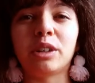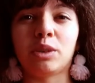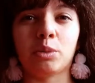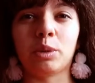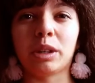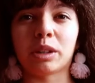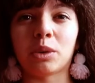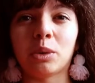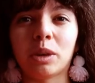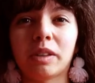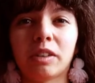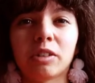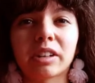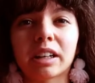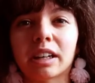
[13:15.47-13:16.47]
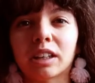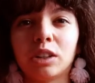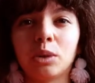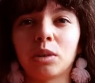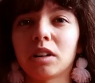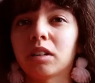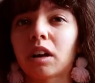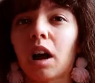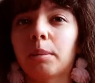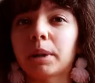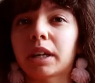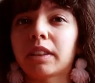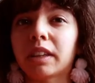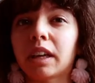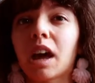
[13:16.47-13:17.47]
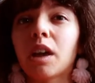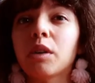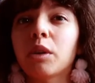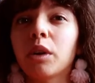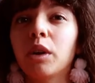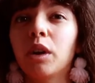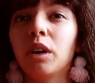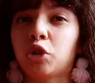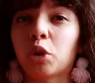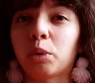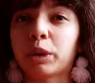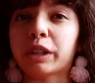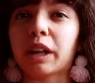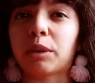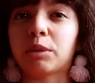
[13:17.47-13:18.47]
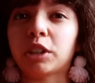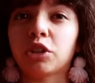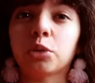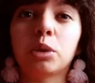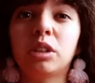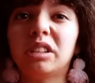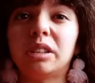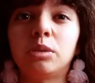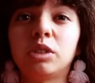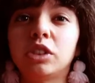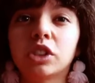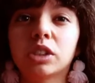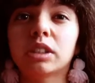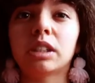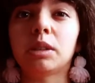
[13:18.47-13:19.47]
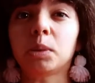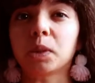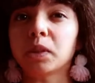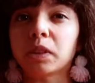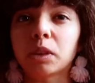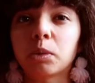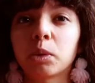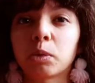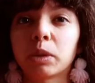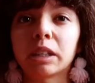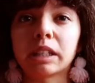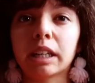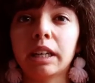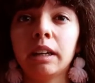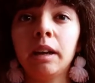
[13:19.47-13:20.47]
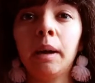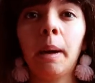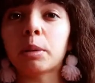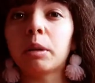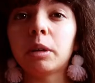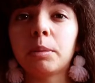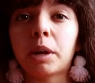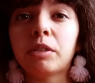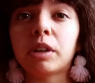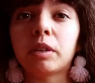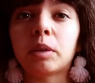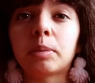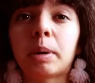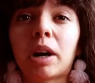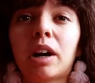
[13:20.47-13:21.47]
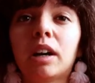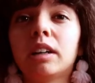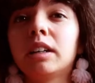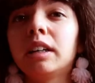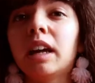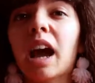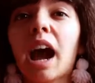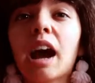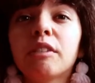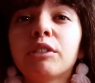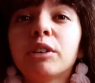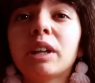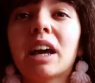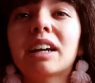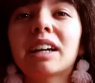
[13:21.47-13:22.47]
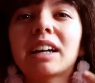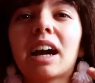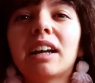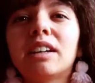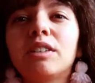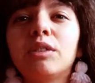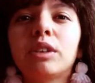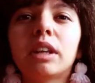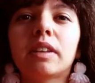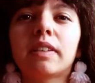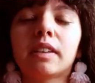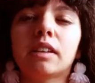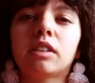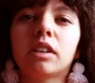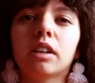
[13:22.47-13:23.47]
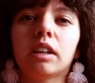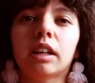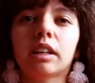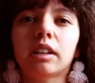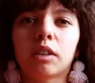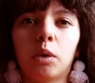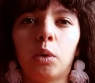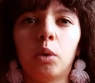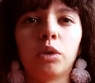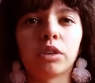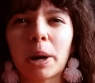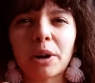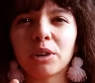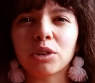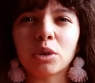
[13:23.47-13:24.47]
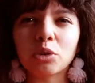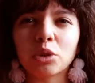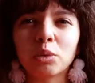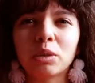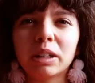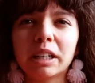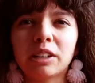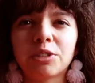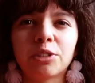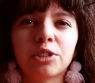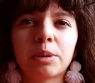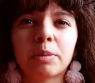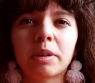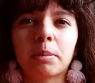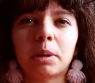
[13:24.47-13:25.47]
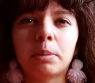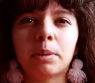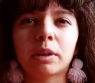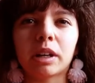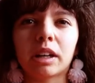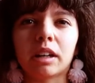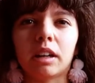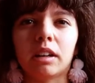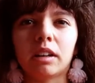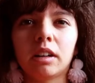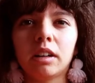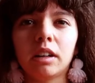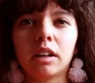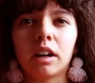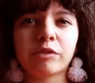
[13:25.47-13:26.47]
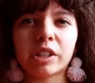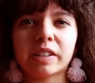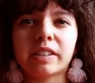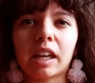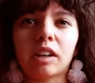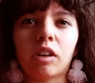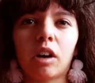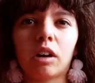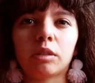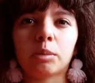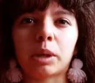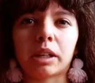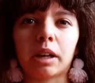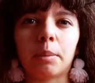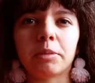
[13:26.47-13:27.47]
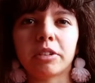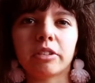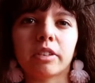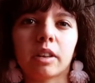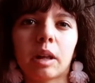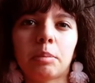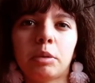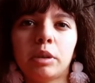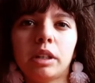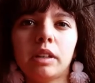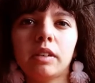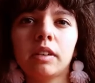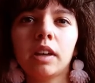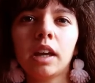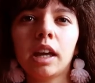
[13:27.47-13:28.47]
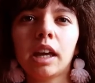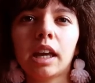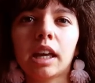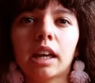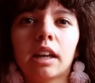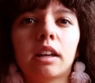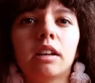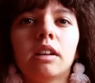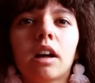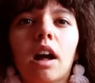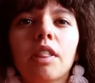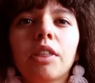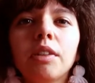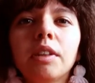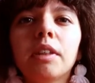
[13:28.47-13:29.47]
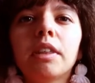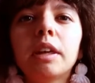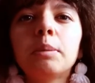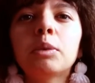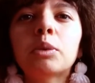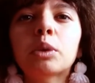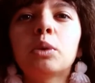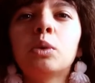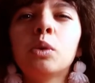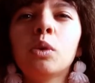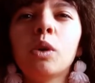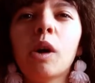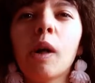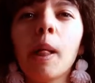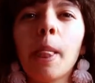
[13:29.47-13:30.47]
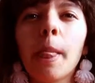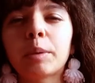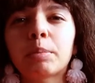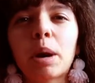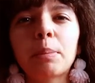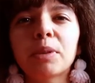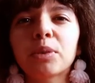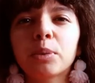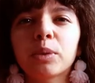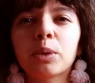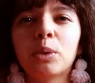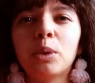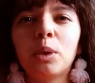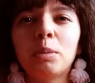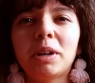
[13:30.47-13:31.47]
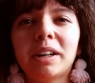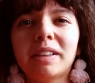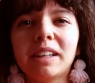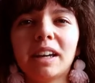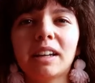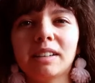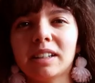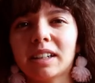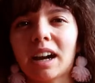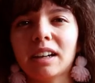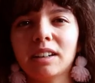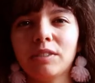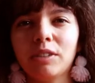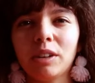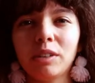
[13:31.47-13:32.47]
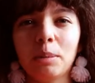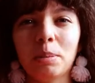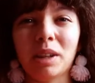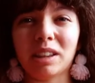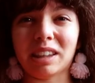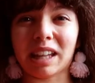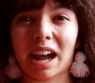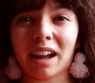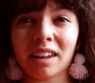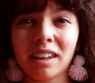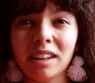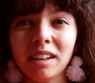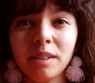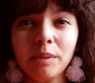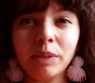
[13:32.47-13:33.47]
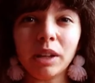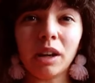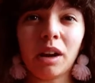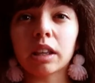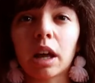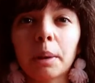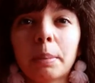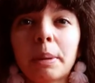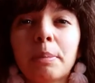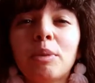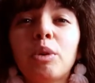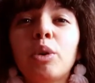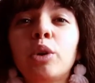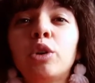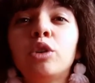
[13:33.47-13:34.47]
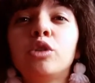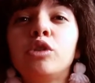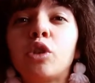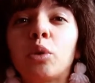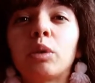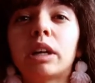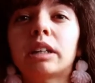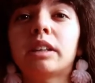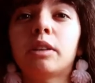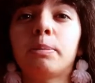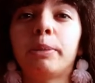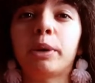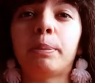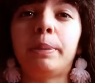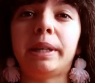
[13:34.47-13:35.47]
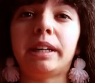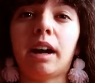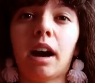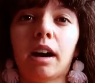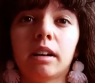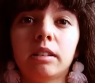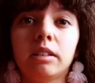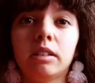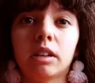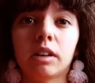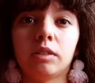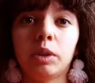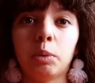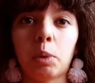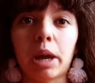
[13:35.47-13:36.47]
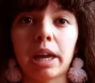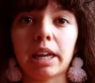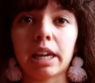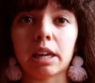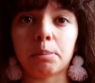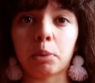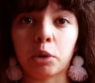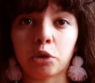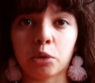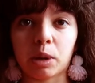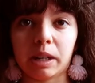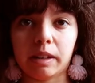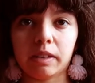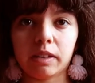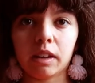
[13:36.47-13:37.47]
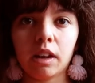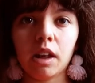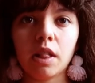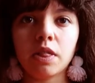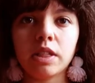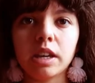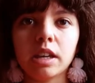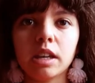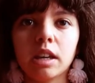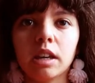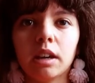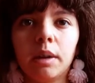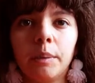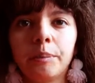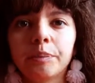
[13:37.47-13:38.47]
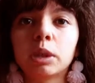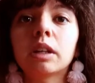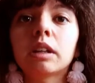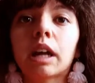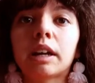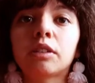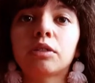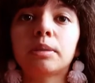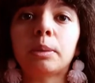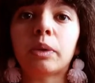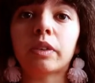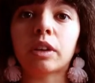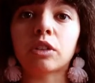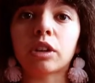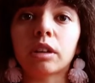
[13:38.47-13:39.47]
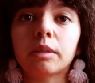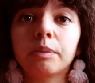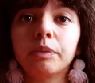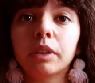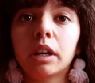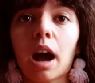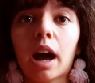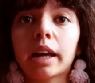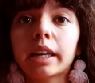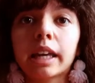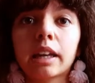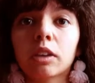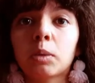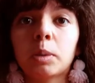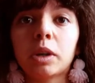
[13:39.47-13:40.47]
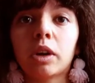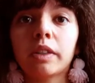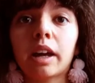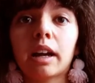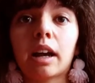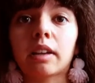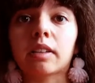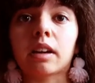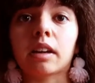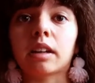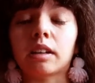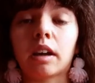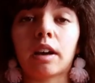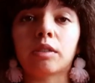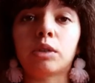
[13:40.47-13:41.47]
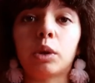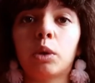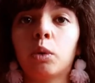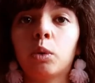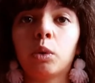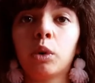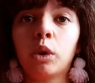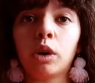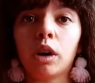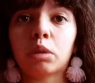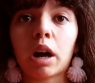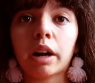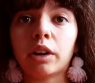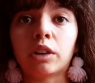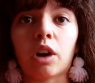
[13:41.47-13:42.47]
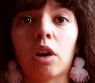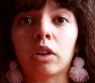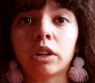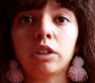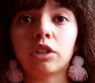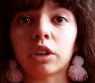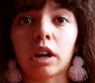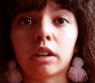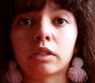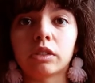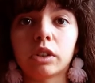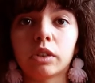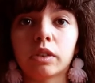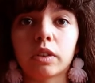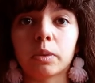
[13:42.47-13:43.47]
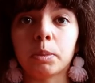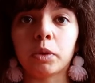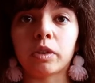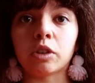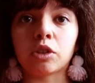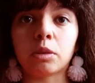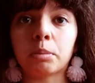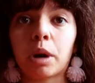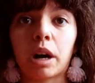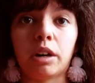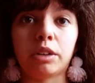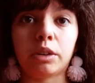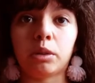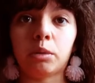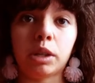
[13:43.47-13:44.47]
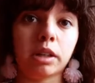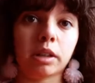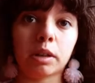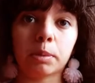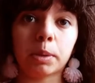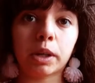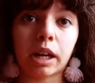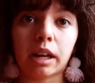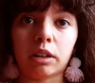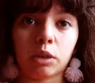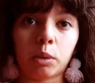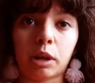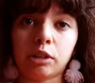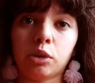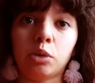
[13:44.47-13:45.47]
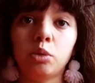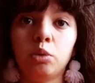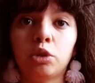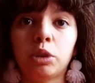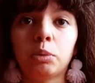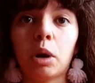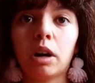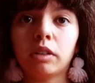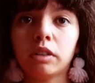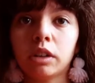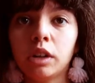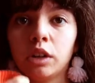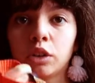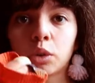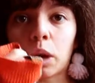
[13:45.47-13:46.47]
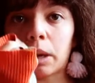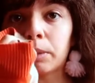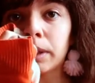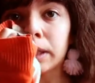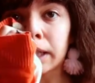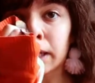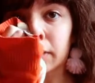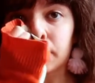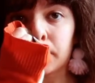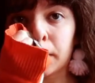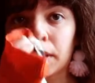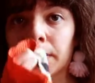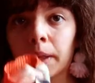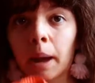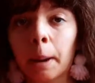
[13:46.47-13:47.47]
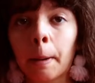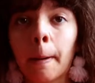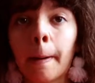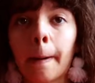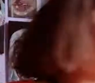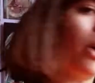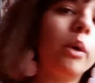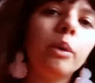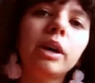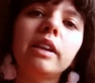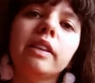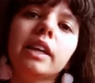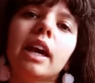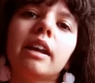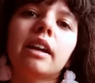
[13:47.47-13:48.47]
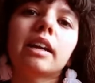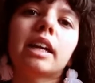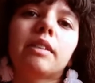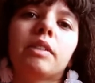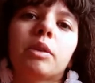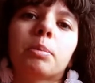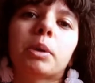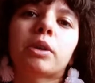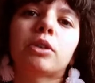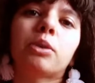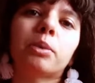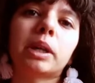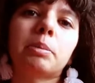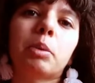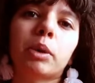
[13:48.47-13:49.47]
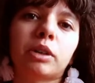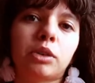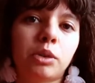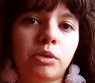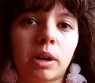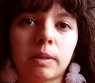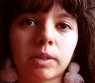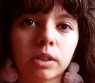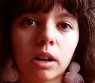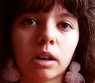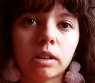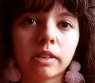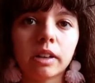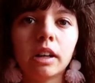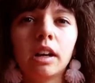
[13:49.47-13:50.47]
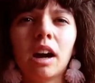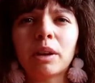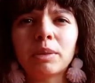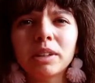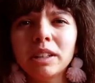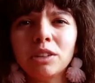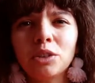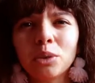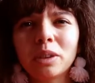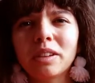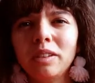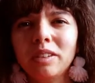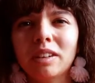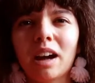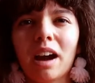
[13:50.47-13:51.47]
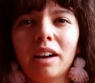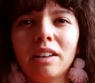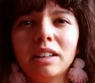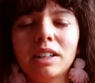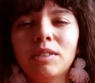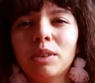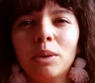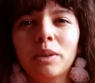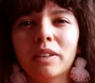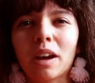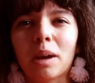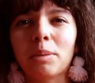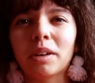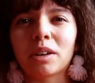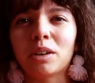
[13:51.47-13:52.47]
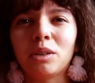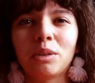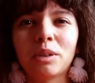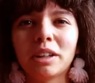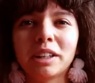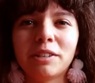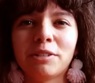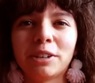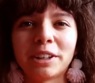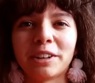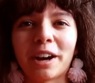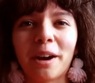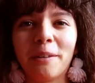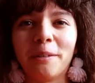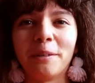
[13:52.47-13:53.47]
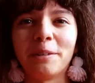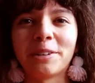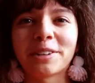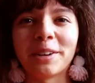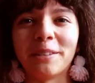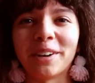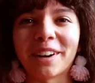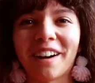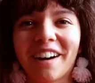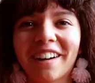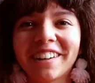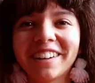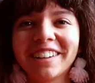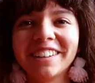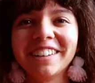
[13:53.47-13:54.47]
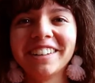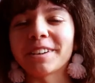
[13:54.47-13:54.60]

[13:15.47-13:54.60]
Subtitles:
It's really cool, and there's like a cute little comic at the end showing that ritual, and it was really neat. That's probably my favorite part. After that, it kind of gets into like the whole parasocial relationships that people can fixate on when it comes to celebrities, and I thought the themes were cool, the premise was cool, but at the end it kind of felt a bit lacking. A lot of people don't like this book because of the way it portrays the real life musician. I can't speak on that, as I have no prior knowledge of this musician. Prior to reading this book, I had no idea who she was, so I really can't speak on that. So in the end, I gave this book 3.25 stars. I really enjoyed this style, even though at times I couldn't really figure out what was going on.